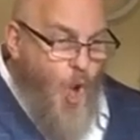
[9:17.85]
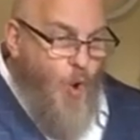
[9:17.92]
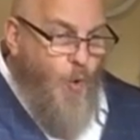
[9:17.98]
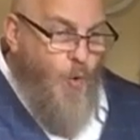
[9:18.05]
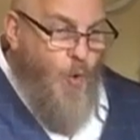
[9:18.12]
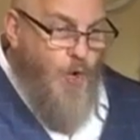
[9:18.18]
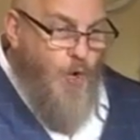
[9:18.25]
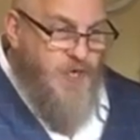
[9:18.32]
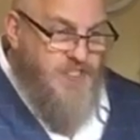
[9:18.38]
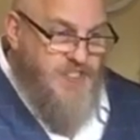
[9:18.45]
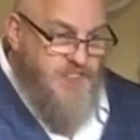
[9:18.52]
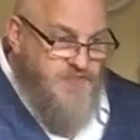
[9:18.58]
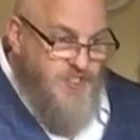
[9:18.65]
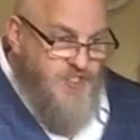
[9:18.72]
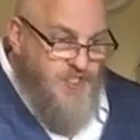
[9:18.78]
Works
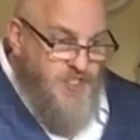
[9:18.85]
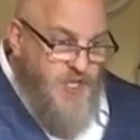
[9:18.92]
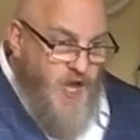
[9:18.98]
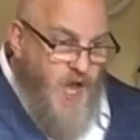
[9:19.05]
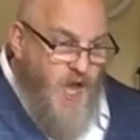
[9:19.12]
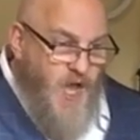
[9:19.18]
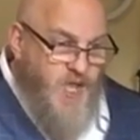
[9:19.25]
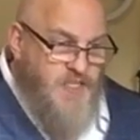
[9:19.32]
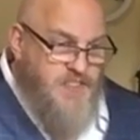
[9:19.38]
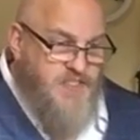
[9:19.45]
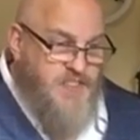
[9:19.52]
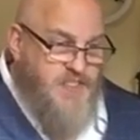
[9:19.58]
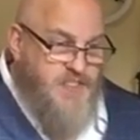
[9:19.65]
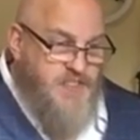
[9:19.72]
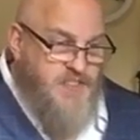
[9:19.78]
of
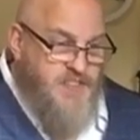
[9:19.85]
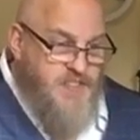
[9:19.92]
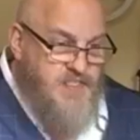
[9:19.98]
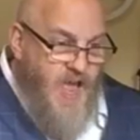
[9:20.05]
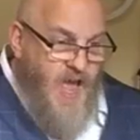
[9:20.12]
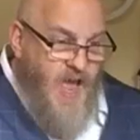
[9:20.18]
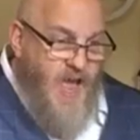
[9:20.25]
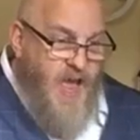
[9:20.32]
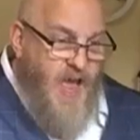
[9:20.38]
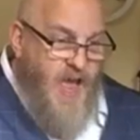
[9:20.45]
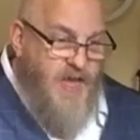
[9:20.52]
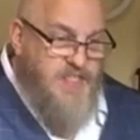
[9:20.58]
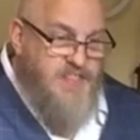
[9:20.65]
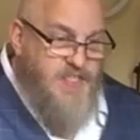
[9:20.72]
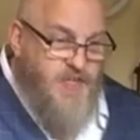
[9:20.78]
justice,
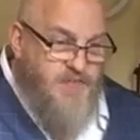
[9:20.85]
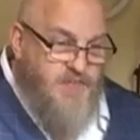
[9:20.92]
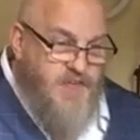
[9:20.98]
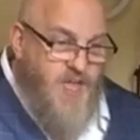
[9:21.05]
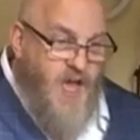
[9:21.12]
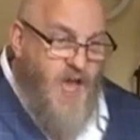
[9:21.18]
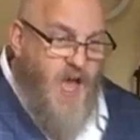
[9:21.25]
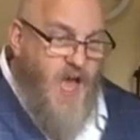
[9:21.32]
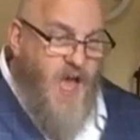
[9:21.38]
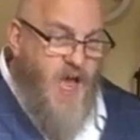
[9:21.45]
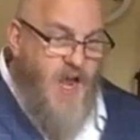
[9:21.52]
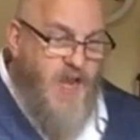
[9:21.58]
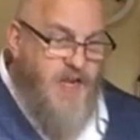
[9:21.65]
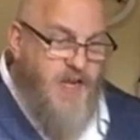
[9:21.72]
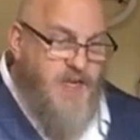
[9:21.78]
acts of
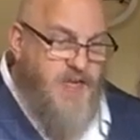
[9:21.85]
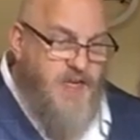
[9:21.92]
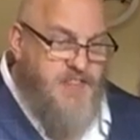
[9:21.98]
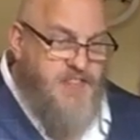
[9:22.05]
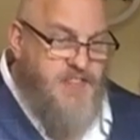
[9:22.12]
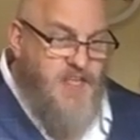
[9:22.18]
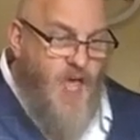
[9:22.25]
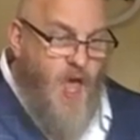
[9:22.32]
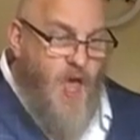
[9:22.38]
kindness,